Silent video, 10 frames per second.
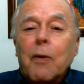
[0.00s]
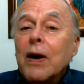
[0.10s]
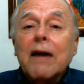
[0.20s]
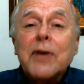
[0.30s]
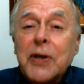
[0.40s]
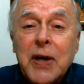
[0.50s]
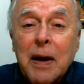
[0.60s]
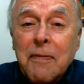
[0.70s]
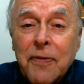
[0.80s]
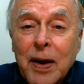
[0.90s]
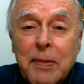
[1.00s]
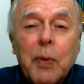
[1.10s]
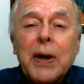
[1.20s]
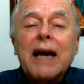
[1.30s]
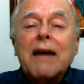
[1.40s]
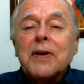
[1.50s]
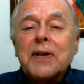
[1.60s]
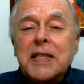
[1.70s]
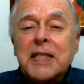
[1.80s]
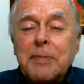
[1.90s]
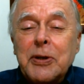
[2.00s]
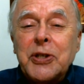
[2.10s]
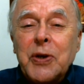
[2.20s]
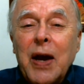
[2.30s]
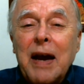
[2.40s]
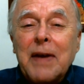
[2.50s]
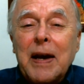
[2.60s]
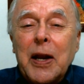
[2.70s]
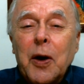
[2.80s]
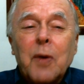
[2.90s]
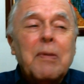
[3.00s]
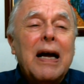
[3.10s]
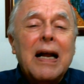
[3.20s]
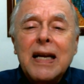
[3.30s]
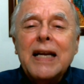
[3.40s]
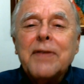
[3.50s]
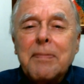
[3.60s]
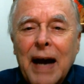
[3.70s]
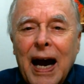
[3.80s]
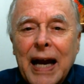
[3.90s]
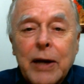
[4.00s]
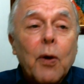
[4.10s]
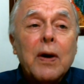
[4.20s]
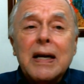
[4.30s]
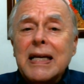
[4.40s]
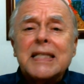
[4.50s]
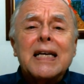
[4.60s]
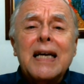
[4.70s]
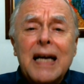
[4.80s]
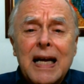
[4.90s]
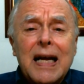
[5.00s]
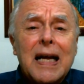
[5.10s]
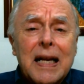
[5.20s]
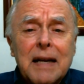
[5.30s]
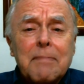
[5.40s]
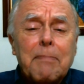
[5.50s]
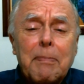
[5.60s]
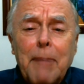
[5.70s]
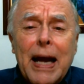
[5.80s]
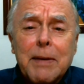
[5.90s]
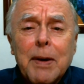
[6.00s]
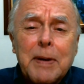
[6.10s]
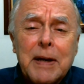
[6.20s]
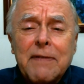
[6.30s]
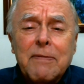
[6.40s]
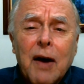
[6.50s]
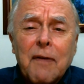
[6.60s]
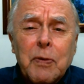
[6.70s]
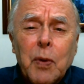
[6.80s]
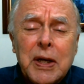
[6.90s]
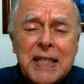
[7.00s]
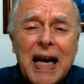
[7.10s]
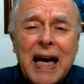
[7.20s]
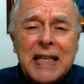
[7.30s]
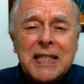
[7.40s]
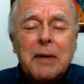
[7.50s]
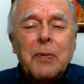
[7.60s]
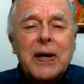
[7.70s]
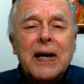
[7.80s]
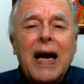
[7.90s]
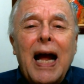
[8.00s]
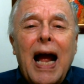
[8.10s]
Wherever you come from and whatever the disputes you have at home, leave them behind, or at least pack them up and leave them off on one side somewhere.